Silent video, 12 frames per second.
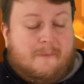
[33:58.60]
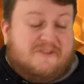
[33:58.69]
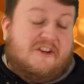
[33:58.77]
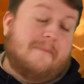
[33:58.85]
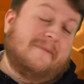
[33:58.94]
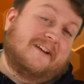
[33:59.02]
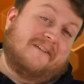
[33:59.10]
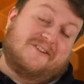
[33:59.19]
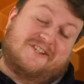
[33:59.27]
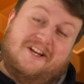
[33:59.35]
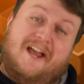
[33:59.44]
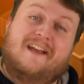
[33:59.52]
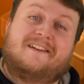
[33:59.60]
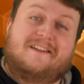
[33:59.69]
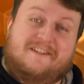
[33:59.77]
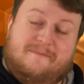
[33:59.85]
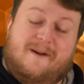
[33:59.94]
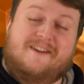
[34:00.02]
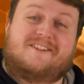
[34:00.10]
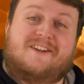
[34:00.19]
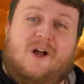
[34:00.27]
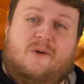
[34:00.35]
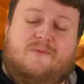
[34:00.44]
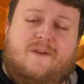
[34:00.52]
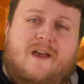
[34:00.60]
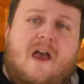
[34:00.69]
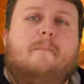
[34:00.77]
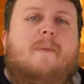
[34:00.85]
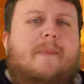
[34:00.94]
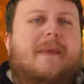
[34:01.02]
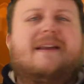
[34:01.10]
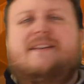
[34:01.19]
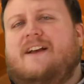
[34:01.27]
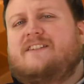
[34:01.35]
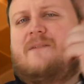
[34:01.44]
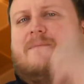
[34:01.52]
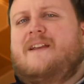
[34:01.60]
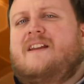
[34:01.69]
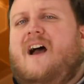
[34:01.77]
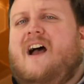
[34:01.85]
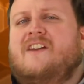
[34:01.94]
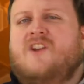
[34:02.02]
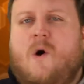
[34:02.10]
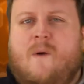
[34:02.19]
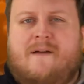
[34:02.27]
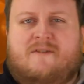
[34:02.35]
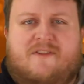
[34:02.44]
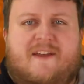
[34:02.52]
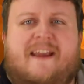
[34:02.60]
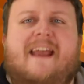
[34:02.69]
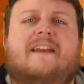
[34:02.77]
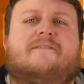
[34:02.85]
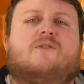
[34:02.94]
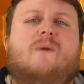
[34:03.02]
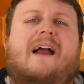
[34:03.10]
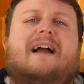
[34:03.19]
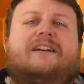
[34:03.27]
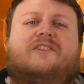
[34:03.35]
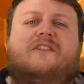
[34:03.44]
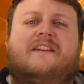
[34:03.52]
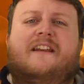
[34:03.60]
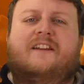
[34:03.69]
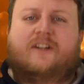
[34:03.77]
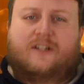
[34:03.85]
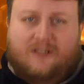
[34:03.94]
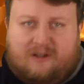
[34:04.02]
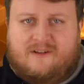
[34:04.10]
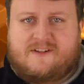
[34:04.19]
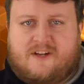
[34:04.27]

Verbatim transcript: I'm something of a scientist myself, but that doesn't mean I know everything. And if you actually need to learn